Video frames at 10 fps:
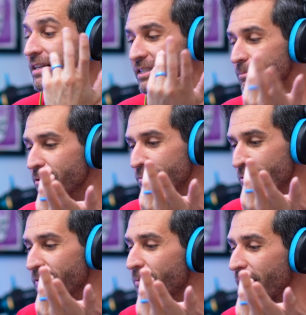Simply
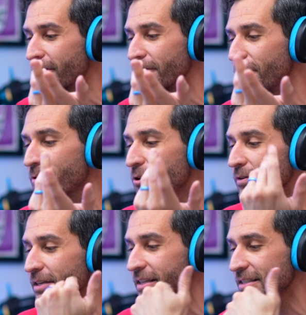move the microphone over
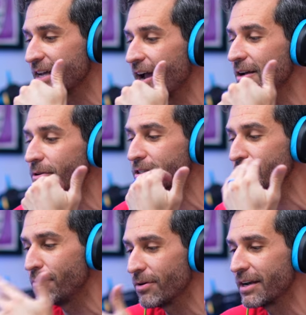to the side while still
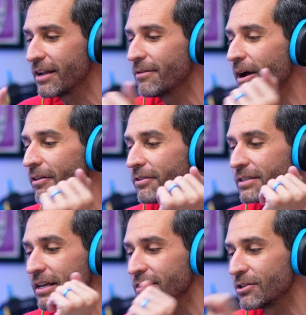pointing your mouth. You'll
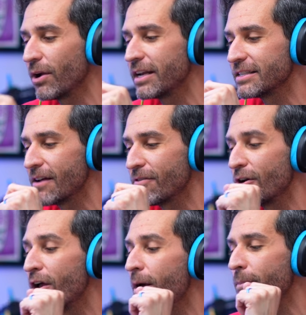sound as great as ever,
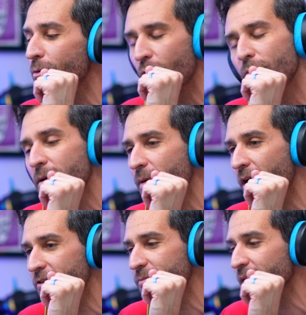but won't be
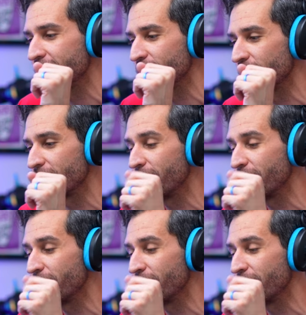bothered by annoying